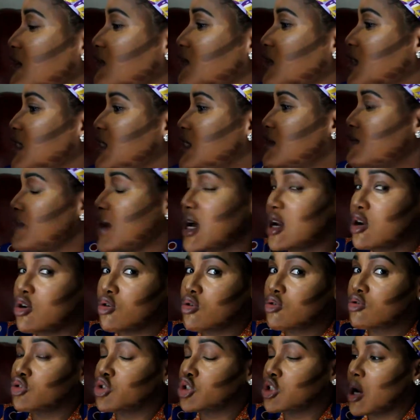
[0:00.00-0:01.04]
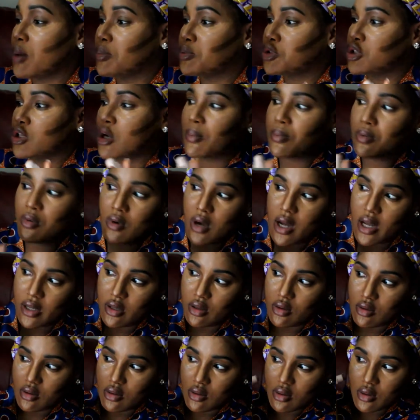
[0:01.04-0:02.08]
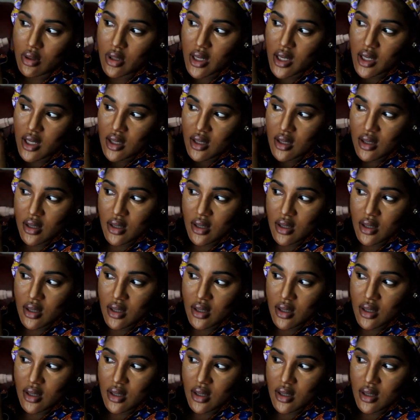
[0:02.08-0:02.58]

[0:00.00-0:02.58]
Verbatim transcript: me dit ma look shop shop quoi you know eh